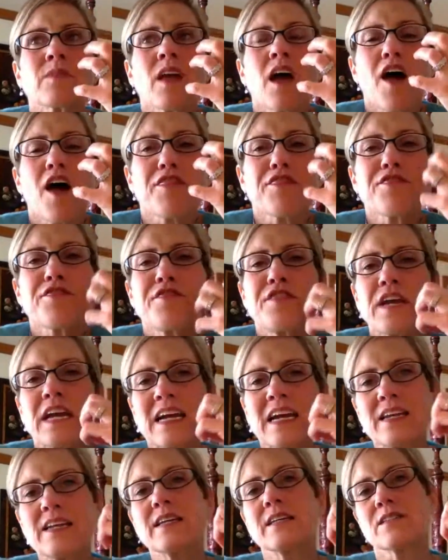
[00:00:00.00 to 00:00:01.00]
a
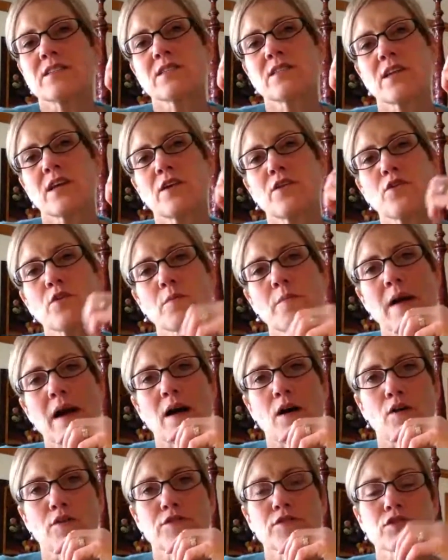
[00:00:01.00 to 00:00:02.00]
thickness in your
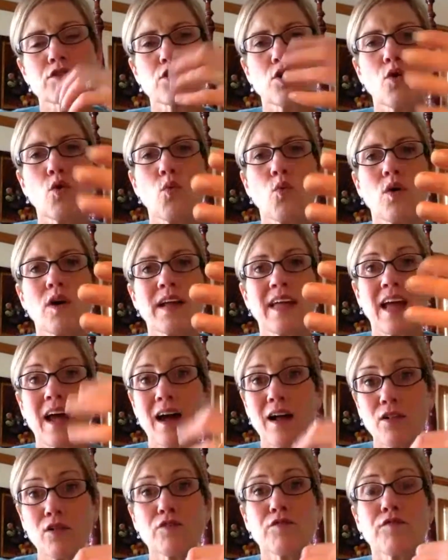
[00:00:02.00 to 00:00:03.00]
mouth. So
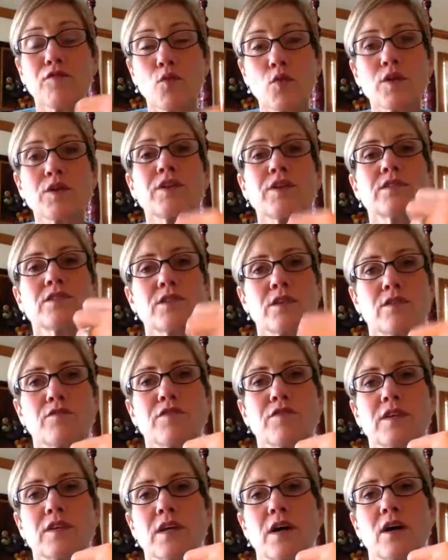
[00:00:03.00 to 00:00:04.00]
California
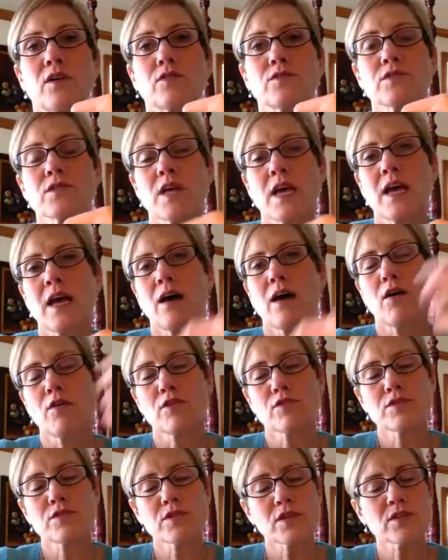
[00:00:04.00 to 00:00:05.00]
Zinfandels, although
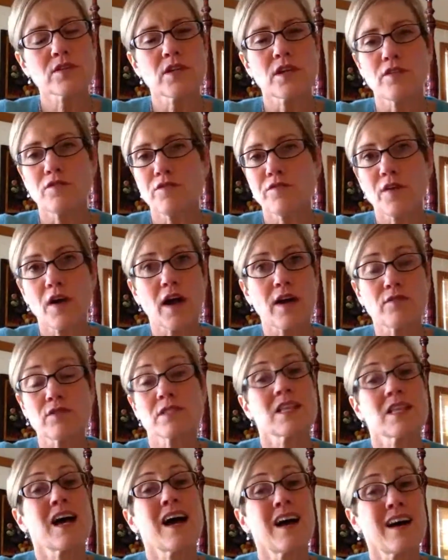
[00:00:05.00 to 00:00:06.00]
16.5
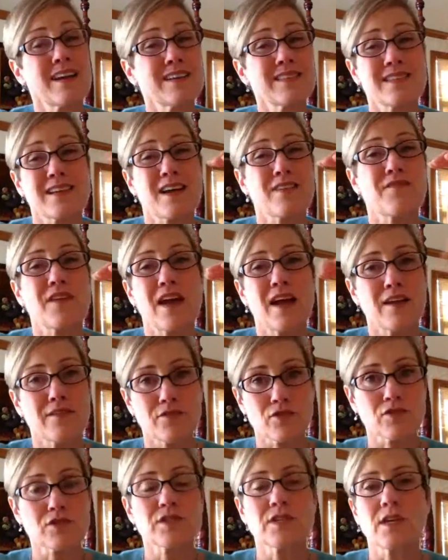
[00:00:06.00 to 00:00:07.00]
was the highest I've
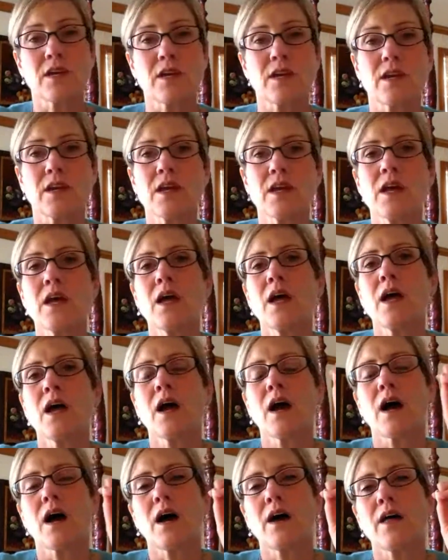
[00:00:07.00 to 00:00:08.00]
ever seen,
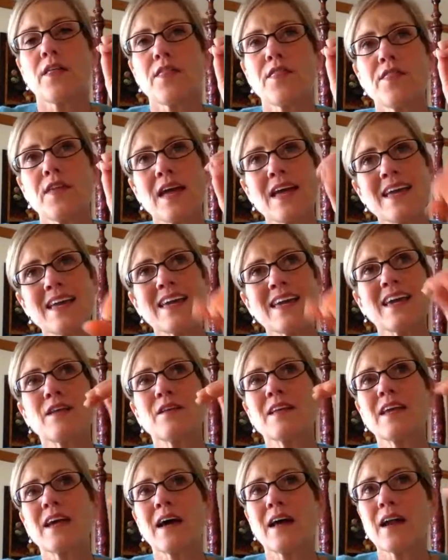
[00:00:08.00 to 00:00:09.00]
they
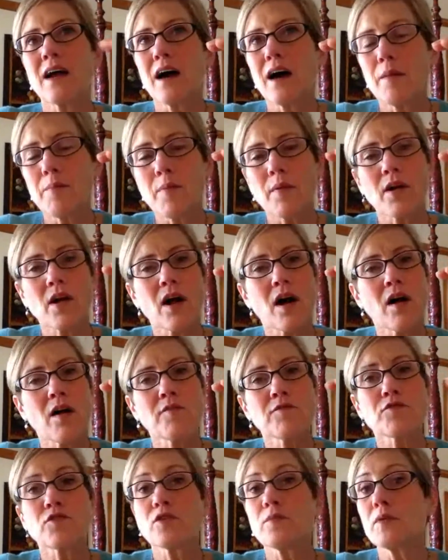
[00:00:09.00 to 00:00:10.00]
can get up
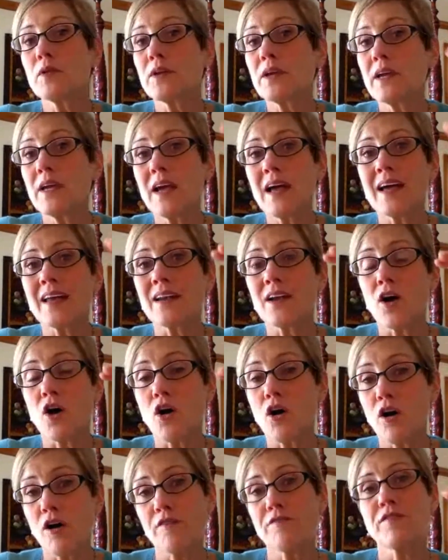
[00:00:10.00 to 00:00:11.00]
comfortably and
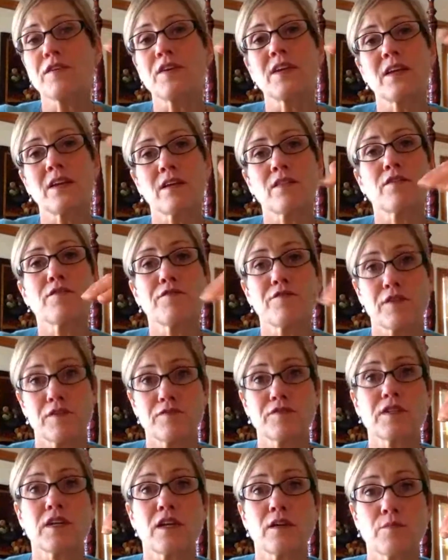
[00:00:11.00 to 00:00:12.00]
often into the
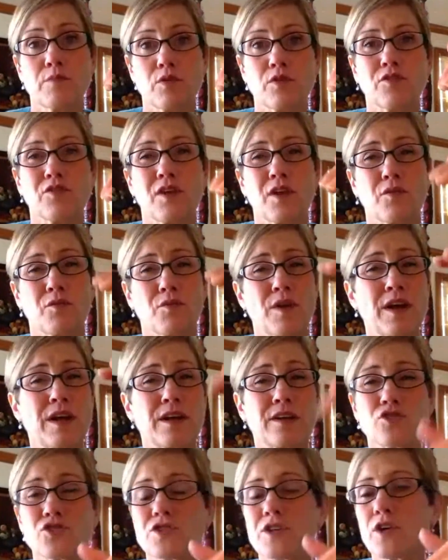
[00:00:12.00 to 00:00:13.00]
15%
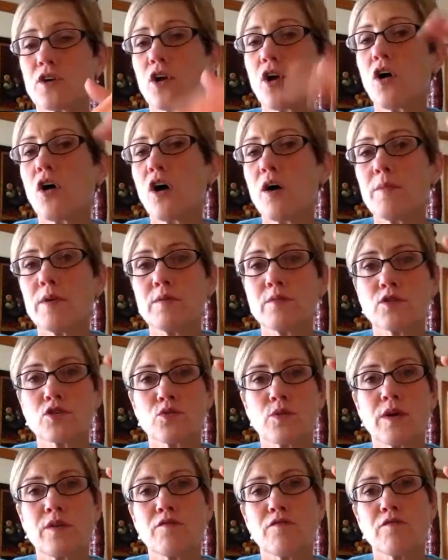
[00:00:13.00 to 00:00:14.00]
range. They're common
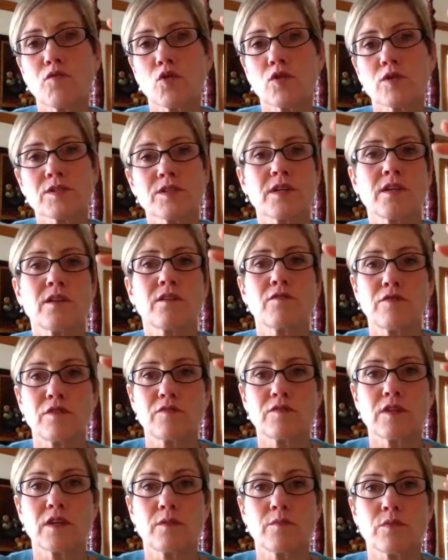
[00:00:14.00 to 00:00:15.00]
between 14 and
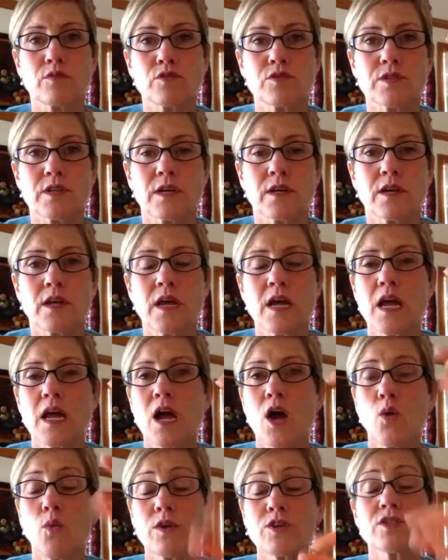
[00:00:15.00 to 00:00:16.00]
15%,
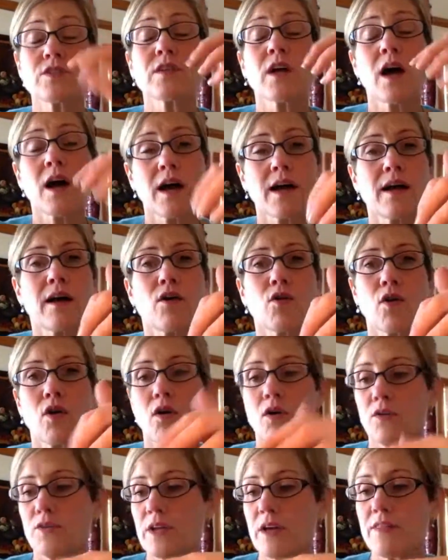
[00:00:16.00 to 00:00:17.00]
which is high
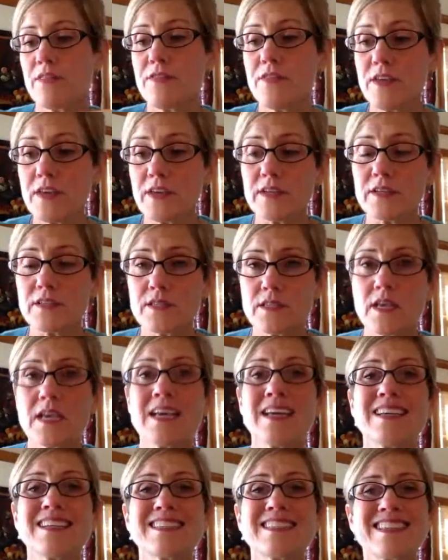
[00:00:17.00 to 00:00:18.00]
alcohol. Now this,
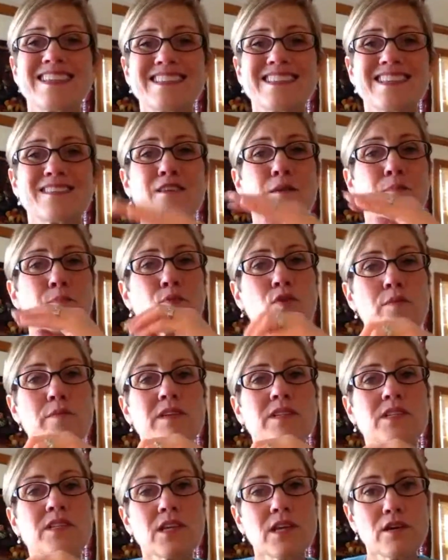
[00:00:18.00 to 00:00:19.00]
since it's a
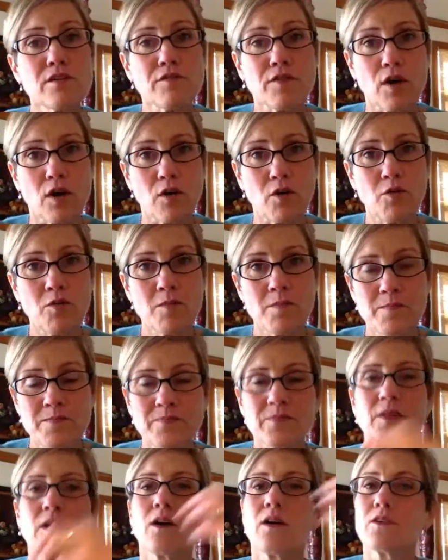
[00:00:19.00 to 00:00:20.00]
Primitivo,
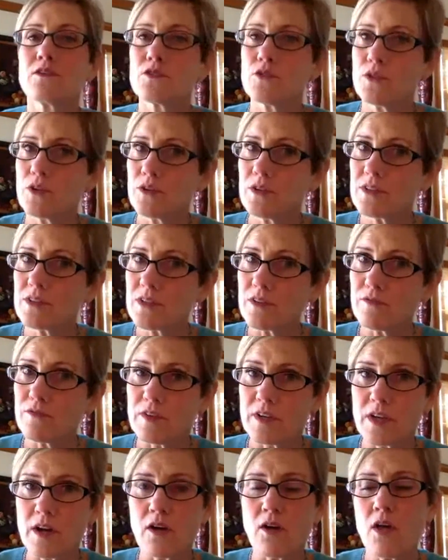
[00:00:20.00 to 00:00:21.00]
also known as
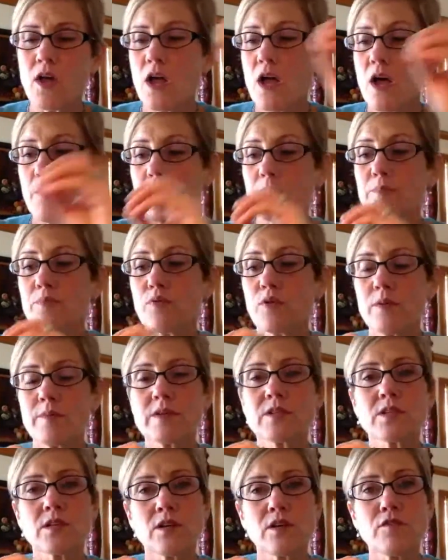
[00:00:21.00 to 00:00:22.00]
Zinfandel, but
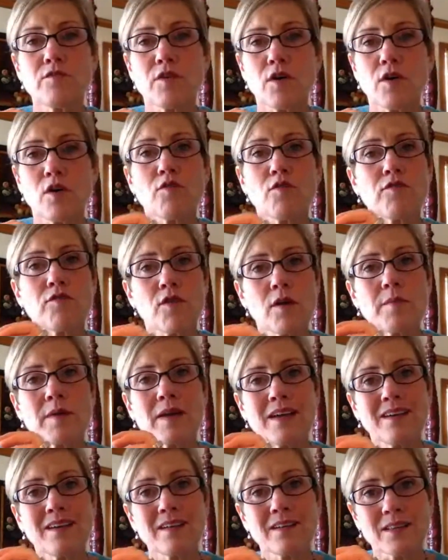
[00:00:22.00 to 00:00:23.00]
Primitivo from
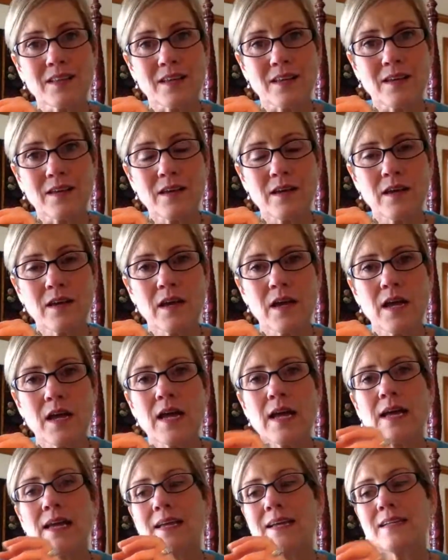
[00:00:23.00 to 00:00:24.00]
Italy,
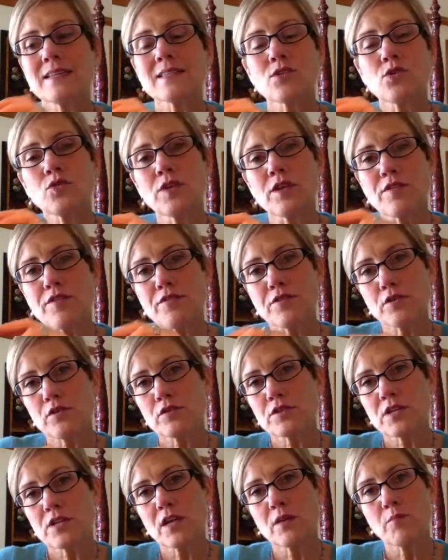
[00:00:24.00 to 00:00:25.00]
it's only
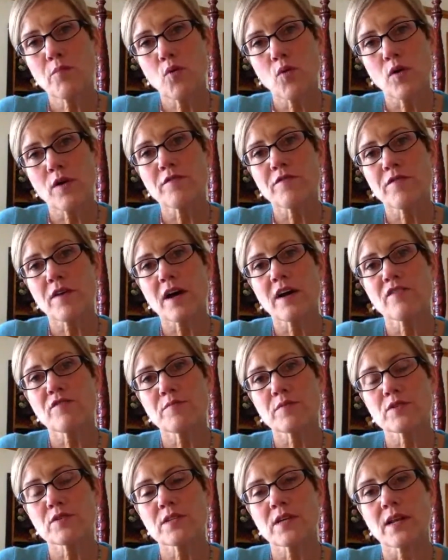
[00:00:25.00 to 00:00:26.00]

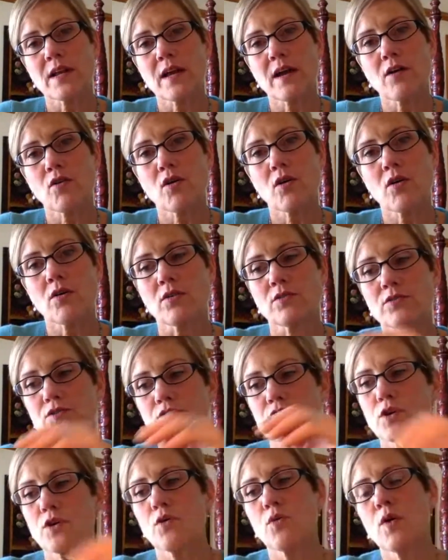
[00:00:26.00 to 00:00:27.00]
13.5% alcohol.
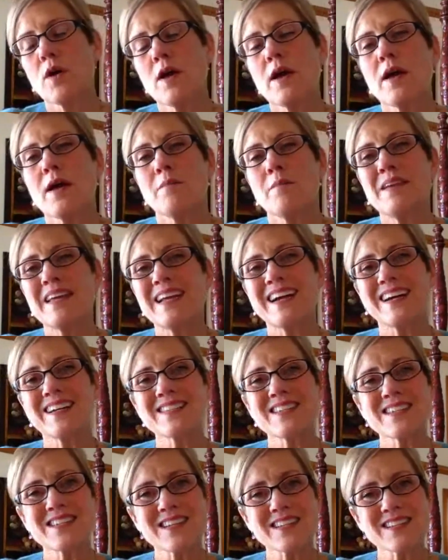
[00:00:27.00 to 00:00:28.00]
So
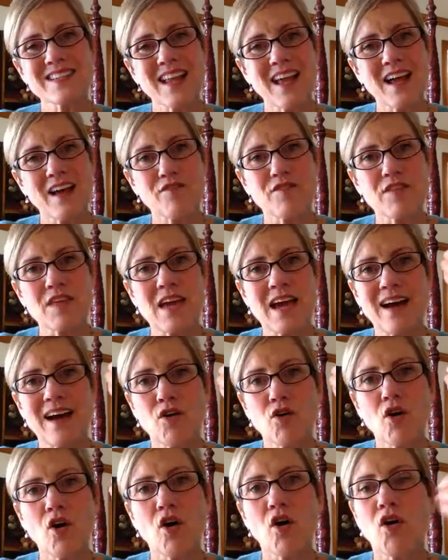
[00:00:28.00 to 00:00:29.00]
because it doesn't have the
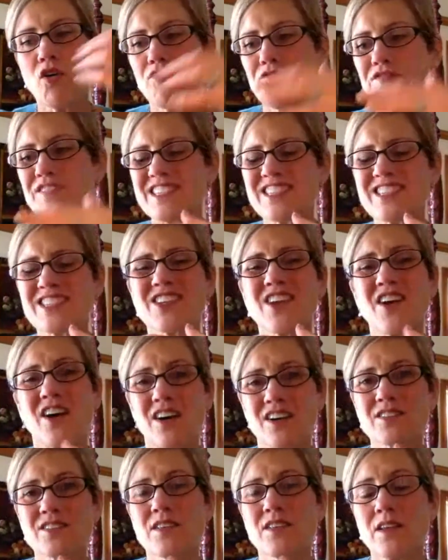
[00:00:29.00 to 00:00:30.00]
alcohol
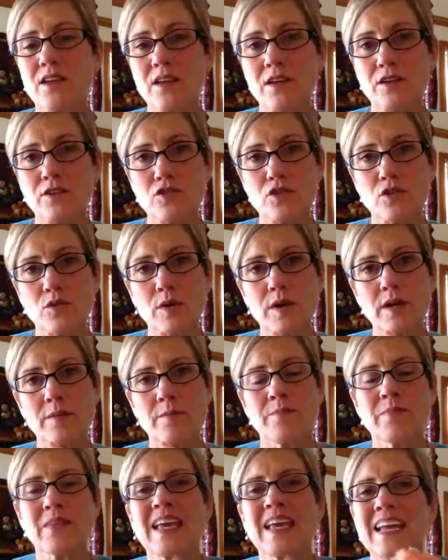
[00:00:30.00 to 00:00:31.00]
viscosity to it,
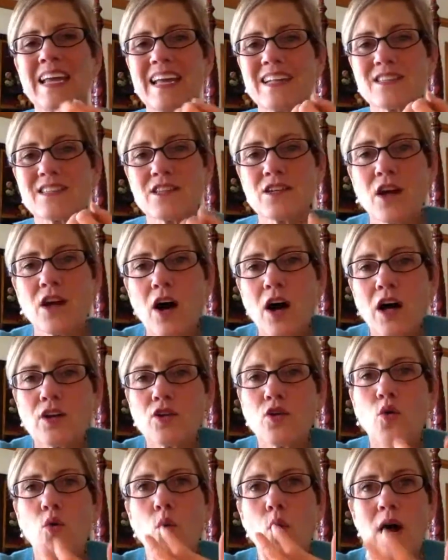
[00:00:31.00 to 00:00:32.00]
it's not
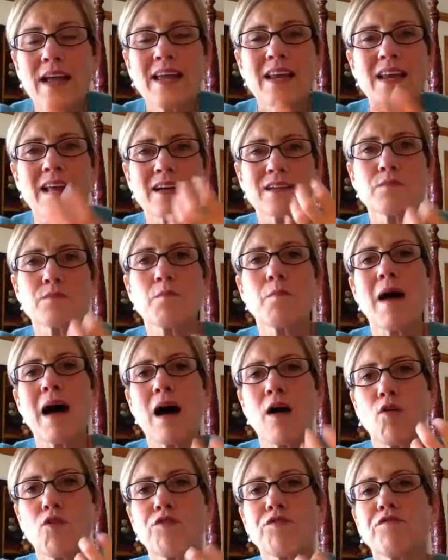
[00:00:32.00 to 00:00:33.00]
quite as
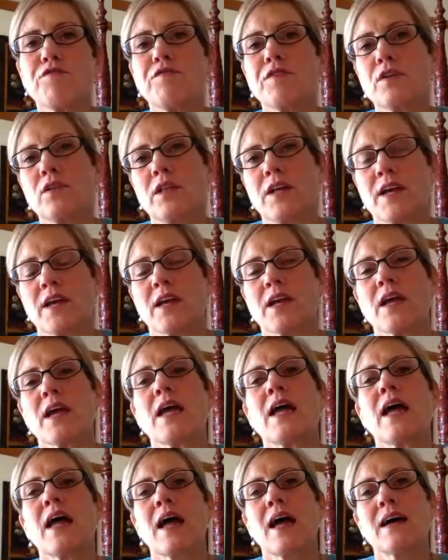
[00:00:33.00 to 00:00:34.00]
mouth-filling
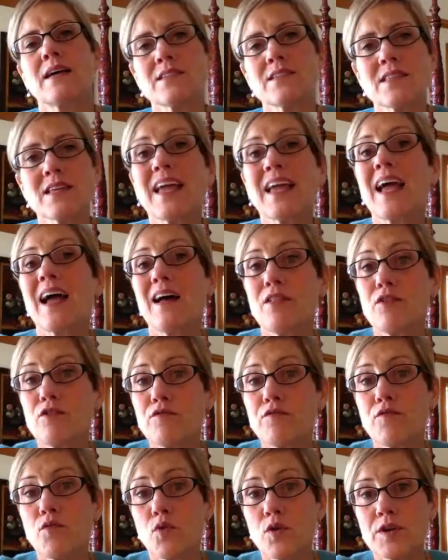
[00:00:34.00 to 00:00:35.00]
as the
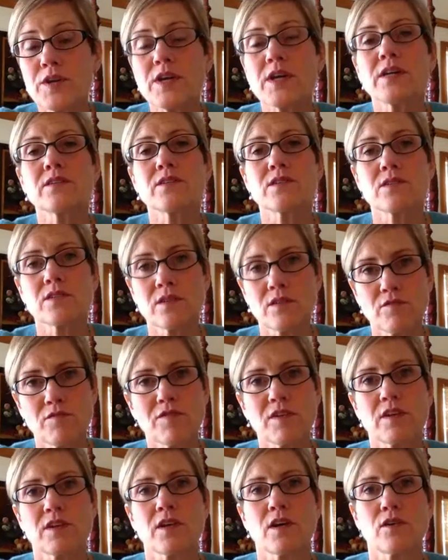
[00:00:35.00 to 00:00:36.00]
California
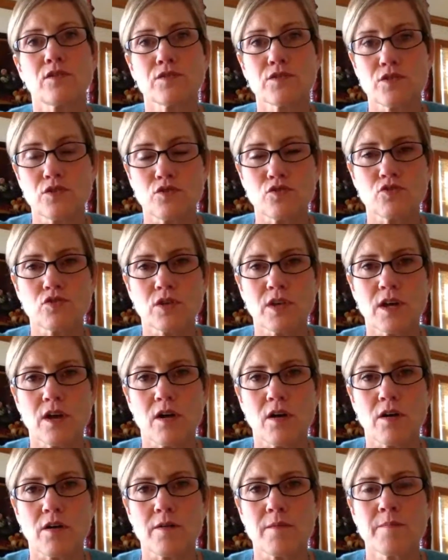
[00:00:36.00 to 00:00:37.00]
Zinfandels usually
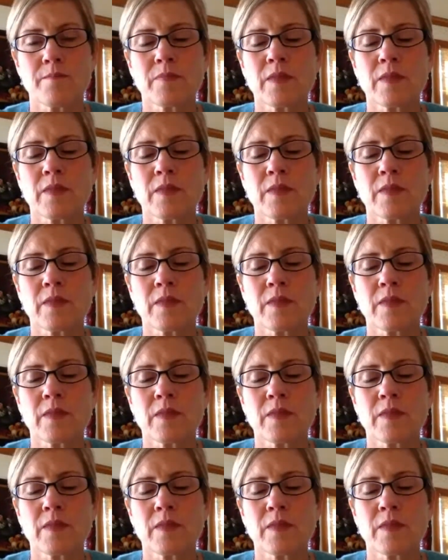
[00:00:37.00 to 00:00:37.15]
are.